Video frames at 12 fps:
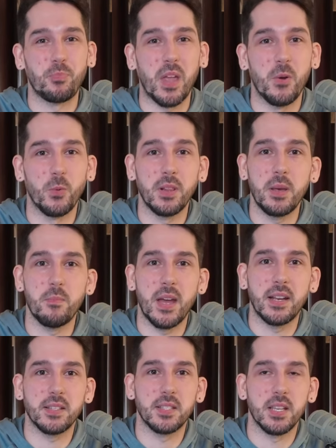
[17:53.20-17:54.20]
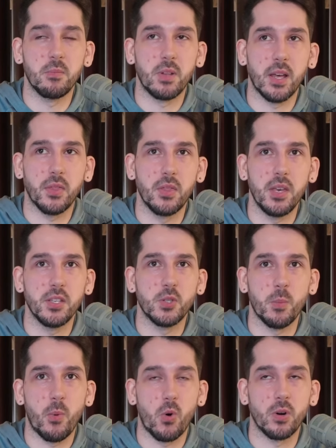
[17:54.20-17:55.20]
It really made it seem like these
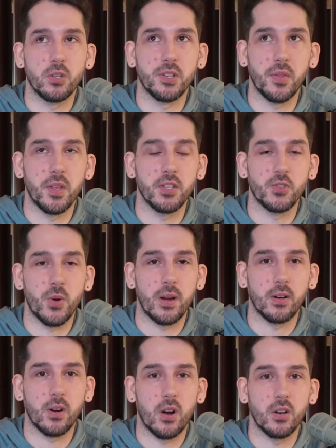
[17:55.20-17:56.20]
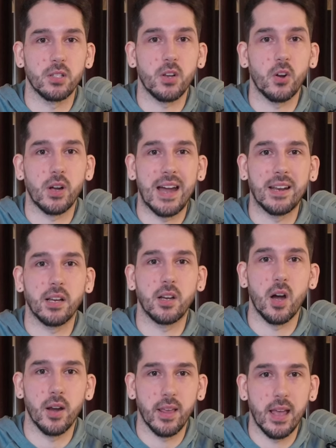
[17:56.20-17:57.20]
supporters and these trainer cards are kind of
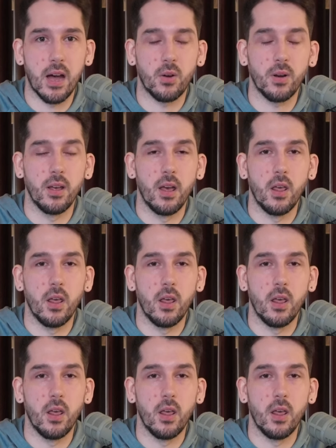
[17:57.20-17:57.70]
cutting out